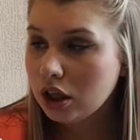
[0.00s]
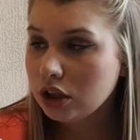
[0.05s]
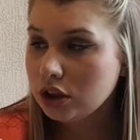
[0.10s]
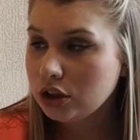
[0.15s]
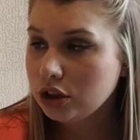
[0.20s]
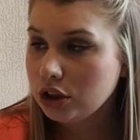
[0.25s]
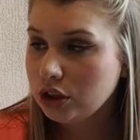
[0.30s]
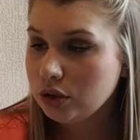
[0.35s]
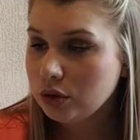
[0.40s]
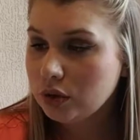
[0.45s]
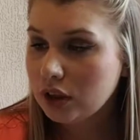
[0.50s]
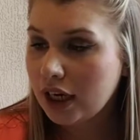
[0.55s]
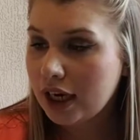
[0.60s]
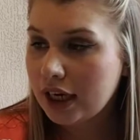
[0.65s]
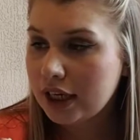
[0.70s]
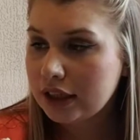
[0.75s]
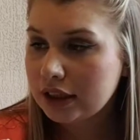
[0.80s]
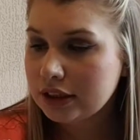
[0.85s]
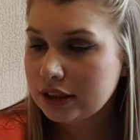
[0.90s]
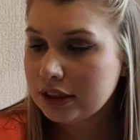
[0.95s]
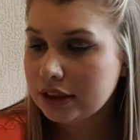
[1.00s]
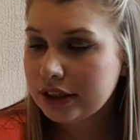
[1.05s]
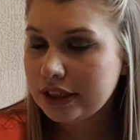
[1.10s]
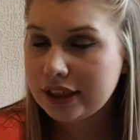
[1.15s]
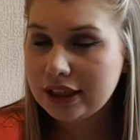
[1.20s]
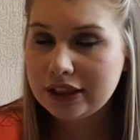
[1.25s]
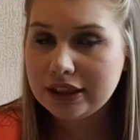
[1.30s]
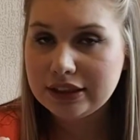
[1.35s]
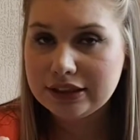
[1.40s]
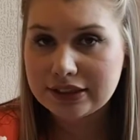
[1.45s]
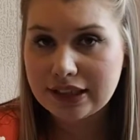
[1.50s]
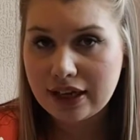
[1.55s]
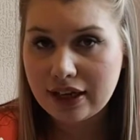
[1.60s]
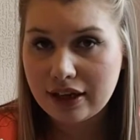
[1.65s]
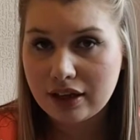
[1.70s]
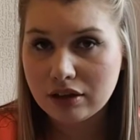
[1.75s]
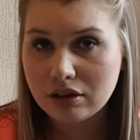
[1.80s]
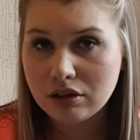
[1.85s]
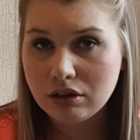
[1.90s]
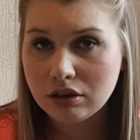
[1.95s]
You can clearly
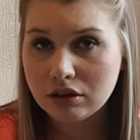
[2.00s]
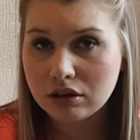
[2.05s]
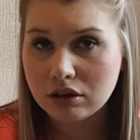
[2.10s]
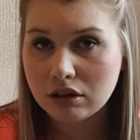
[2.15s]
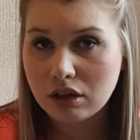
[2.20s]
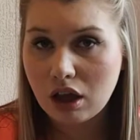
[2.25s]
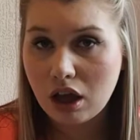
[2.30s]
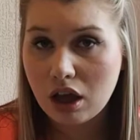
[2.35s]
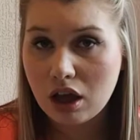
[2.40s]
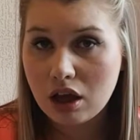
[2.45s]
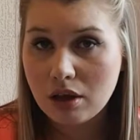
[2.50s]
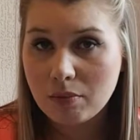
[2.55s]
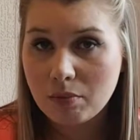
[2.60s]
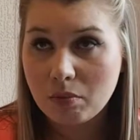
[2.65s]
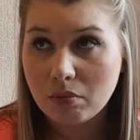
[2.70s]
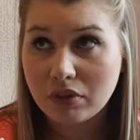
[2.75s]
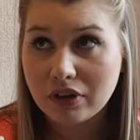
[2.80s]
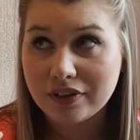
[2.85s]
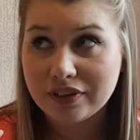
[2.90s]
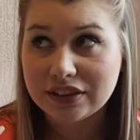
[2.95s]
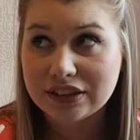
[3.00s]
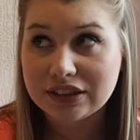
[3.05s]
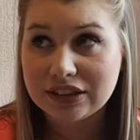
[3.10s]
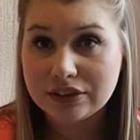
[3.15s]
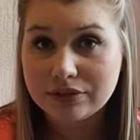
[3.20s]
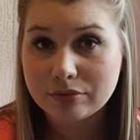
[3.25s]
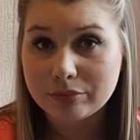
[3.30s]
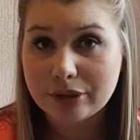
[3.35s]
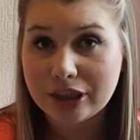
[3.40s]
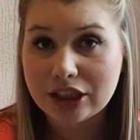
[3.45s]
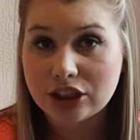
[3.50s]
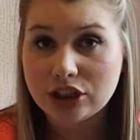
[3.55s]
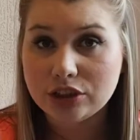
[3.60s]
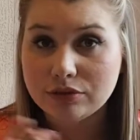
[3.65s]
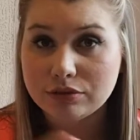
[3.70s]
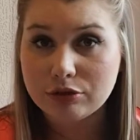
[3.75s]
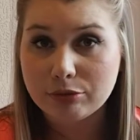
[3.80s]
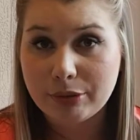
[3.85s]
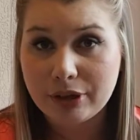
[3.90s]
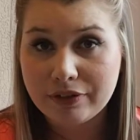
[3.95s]
tell there is different packaging
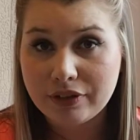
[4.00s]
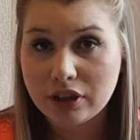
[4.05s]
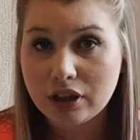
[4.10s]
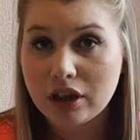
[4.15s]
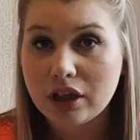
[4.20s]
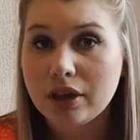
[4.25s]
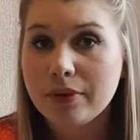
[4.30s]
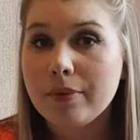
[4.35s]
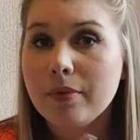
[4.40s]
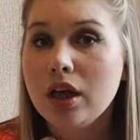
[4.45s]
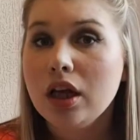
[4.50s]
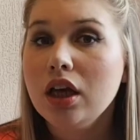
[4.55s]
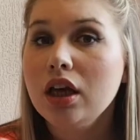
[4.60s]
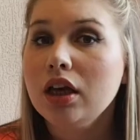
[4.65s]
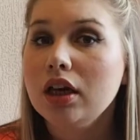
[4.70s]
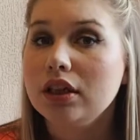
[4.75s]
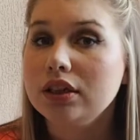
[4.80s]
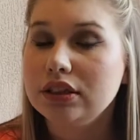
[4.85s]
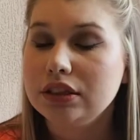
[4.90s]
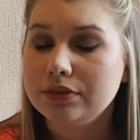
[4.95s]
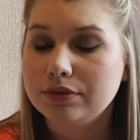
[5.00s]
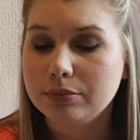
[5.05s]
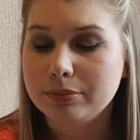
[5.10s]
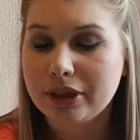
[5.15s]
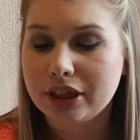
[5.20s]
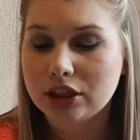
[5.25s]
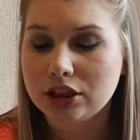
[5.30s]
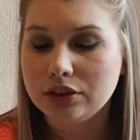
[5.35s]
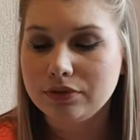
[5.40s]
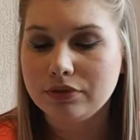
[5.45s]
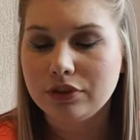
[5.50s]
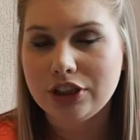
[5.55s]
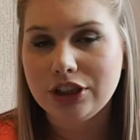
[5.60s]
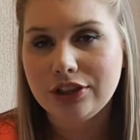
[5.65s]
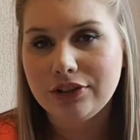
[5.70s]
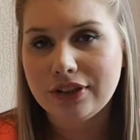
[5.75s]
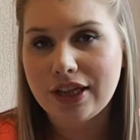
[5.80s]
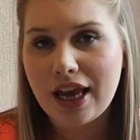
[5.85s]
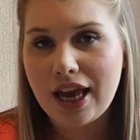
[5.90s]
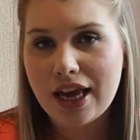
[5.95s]
for America and different packaging for the
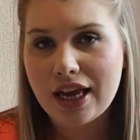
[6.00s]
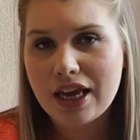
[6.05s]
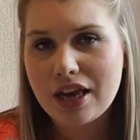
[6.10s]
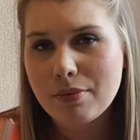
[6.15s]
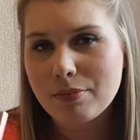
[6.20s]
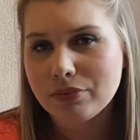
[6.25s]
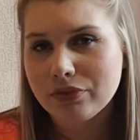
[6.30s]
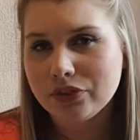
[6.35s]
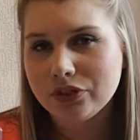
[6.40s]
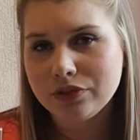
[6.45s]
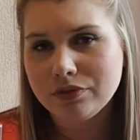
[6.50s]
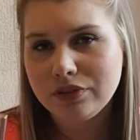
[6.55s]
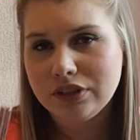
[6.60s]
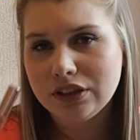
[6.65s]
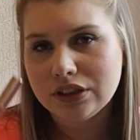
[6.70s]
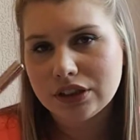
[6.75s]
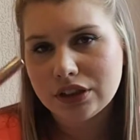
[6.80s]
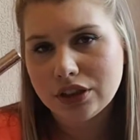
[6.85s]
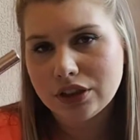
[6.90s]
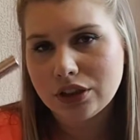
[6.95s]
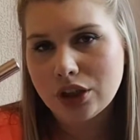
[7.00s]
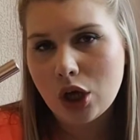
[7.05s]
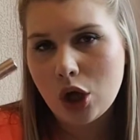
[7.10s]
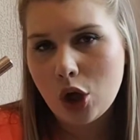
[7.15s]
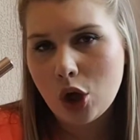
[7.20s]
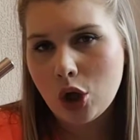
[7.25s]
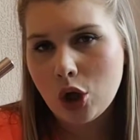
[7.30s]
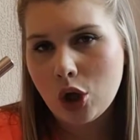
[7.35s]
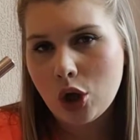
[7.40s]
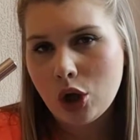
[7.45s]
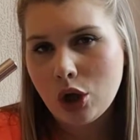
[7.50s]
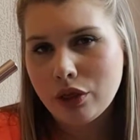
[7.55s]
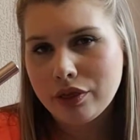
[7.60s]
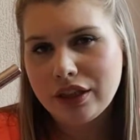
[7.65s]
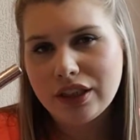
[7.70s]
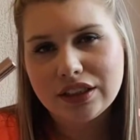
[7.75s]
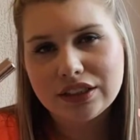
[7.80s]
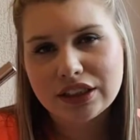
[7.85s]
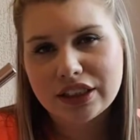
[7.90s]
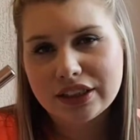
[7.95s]
UK. For some reason they
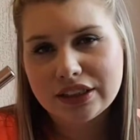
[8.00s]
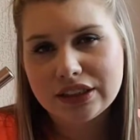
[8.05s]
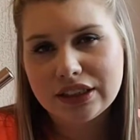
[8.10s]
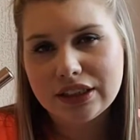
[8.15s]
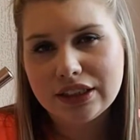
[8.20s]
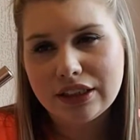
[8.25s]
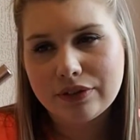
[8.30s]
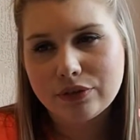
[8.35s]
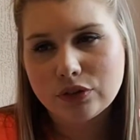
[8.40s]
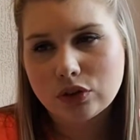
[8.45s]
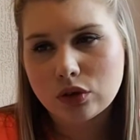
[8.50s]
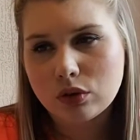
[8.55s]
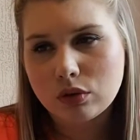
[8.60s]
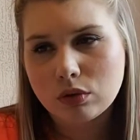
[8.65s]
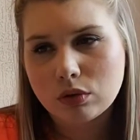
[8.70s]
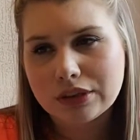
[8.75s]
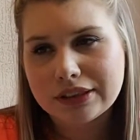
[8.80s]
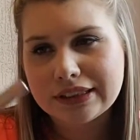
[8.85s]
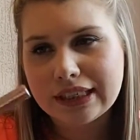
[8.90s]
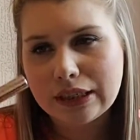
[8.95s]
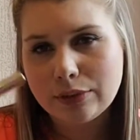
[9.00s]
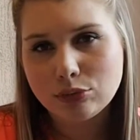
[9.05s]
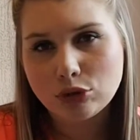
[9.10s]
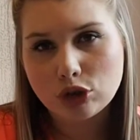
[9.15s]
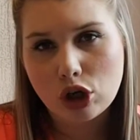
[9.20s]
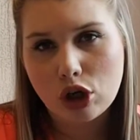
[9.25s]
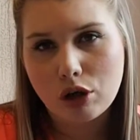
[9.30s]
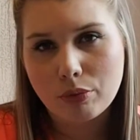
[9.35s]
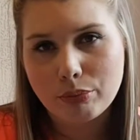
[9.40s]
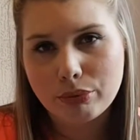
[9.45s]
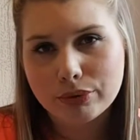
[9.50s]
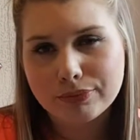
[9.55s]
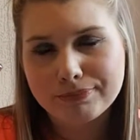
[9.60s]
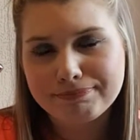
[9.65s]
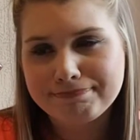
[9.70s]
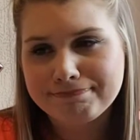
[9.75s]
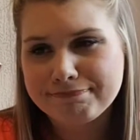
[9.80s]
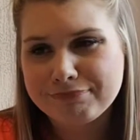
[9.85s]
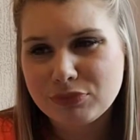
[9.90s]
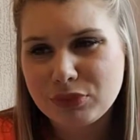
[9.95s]
decided to give us all the same top,
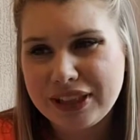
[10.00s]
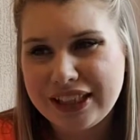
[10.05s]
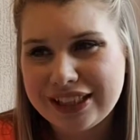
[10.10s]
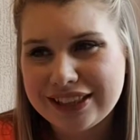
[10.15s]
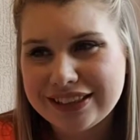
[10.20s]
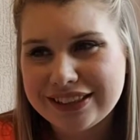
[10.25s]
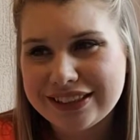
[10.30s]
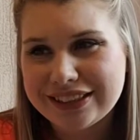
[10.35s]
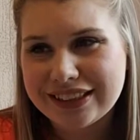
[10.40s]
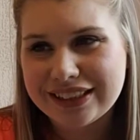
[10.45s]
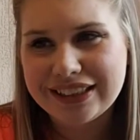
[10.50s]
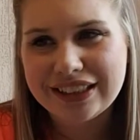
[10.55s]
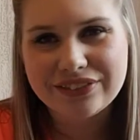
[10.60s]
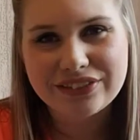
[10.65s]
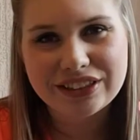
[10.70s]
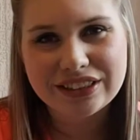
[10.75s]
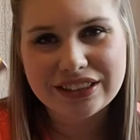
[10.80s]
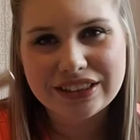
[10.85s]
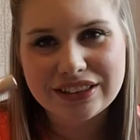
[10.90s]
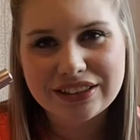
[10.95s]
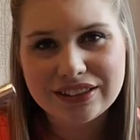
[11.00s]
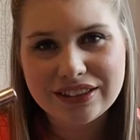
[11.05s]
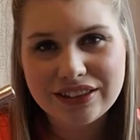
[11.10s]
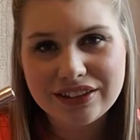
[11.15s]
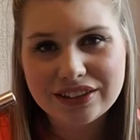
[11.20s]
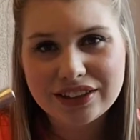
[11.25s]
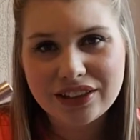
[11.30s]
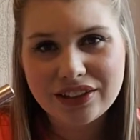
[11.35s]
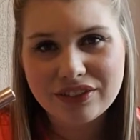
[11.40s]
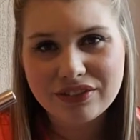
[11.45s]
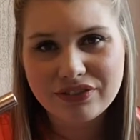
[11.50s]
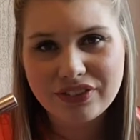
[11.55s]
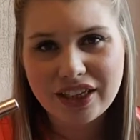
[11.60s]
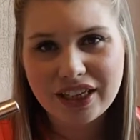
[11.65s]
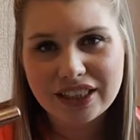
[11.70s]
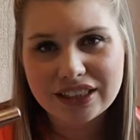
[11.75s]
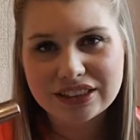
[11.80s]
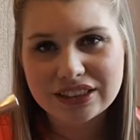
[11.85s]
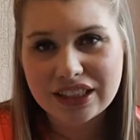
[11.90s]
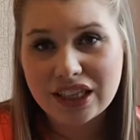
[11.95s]
which gives us this two-tone
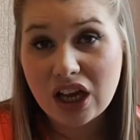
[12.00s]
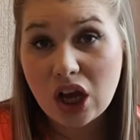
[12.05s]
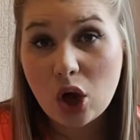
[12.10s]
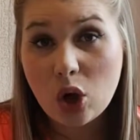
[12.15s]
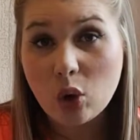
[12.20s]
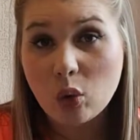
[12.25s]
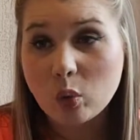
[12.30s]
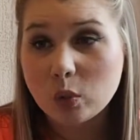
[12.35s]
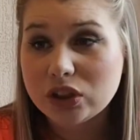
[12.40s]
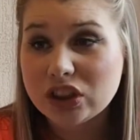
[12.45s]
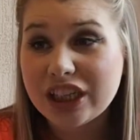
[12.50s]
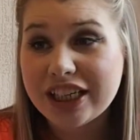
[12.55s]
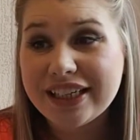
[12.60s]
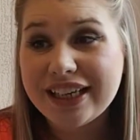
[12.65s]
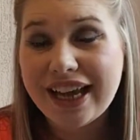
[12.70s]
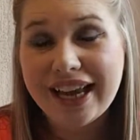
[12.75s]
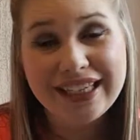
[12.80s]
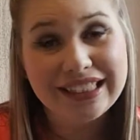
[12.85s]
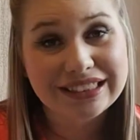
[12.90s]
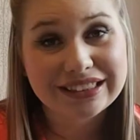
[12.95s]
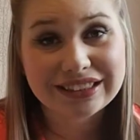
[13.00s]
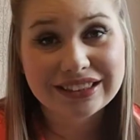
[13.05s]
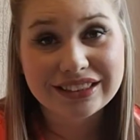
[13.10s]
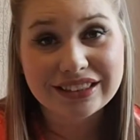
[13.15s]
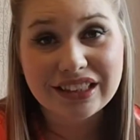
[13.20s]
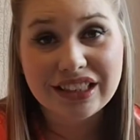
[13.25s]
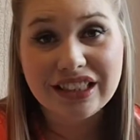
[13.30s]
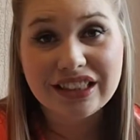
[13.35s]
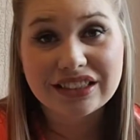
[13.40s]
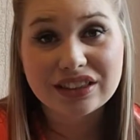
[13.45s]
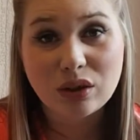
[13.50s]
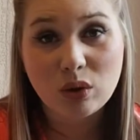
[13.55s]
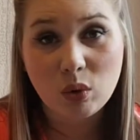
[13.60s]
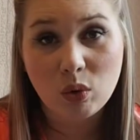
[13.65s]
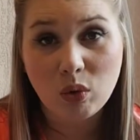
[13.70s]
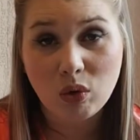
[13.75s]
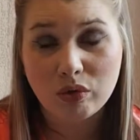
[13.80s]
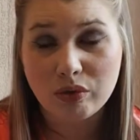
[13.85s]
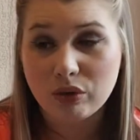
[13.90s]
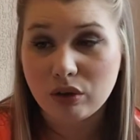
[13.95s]
effect, which I hate. It's
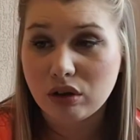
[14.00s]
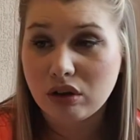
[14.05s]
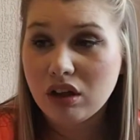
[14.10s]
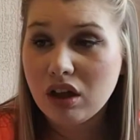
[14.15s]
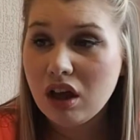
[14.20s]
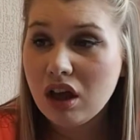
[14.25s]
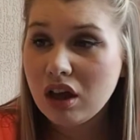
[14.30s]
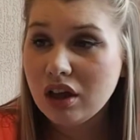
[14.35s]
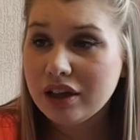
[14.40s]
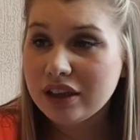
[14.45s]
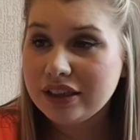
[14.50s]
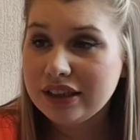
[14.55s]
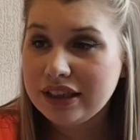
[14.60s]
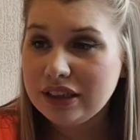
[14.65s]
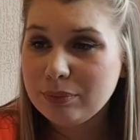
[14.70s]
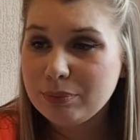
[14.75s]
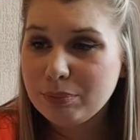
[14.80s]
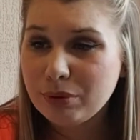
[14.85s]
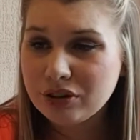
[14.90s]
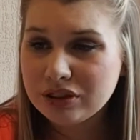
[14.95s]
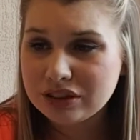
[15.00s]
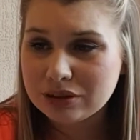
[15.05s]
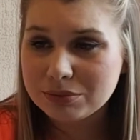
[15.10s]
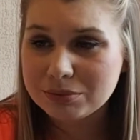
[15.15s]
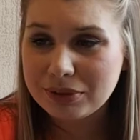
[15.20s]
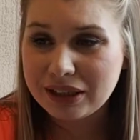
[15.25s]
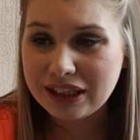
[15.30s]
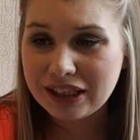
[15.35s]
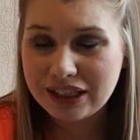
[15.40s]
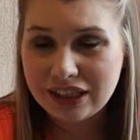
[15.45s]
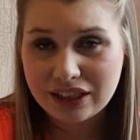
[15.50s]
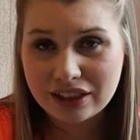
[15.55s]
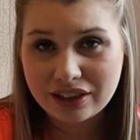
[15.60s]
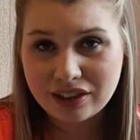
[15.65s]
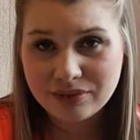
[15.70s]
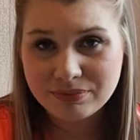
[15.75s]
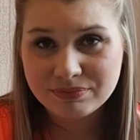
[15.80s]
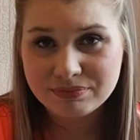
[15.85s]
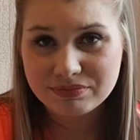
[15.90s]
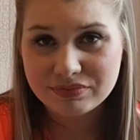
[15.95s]
awful. The bottom bit here
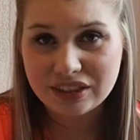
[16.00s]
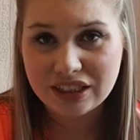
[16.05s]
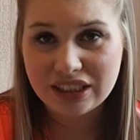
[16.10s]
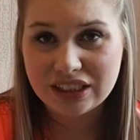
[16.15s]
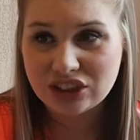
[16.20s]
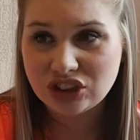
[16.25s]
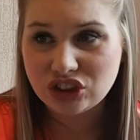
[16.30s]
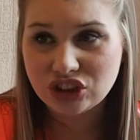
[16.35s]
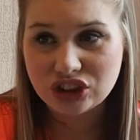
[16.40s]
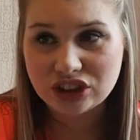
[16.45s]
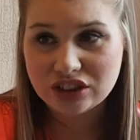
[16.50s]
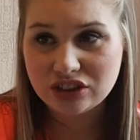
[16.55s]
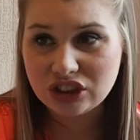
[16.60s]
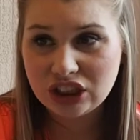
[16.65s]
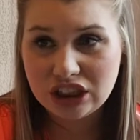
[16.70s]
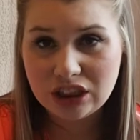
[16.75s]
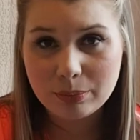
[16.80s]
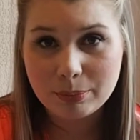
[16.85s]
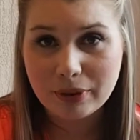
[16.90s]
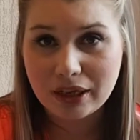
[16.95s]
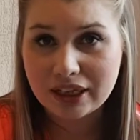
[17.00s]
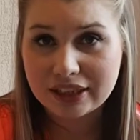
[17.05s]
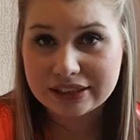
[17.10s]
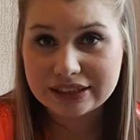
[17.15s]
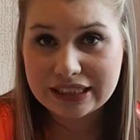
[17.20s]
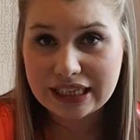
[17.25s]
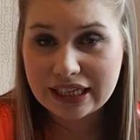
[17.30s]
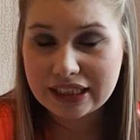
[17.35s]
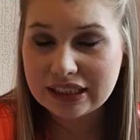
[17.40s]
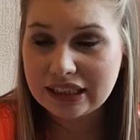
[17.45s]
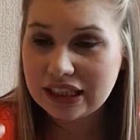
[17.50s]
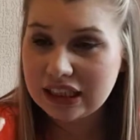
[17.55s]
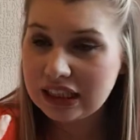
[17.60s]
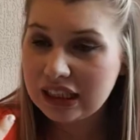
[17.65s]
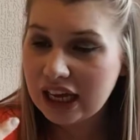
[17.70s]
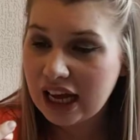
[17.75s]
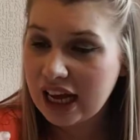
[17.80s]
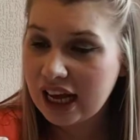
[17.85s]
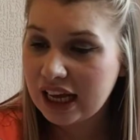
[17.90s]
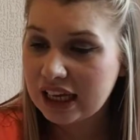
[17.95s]
is just cheap and tacky
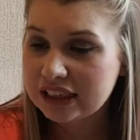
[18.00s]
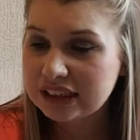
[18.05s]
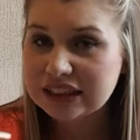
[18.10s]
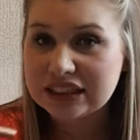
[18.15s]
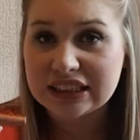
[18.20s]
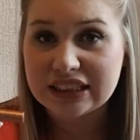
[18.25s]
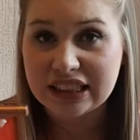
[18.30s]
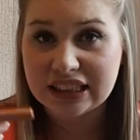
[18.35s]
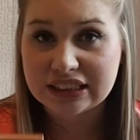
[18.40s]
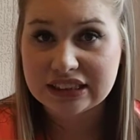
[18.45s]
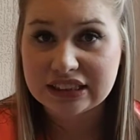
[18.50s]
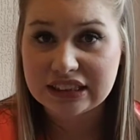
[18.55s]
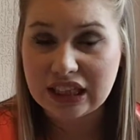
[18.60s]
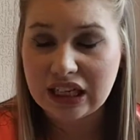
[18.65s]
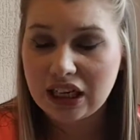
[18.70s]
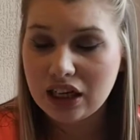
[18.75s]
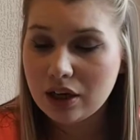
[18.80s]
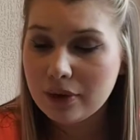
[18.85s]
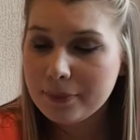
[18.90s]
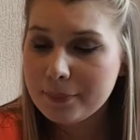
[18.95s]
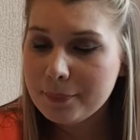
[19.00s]
and nasty.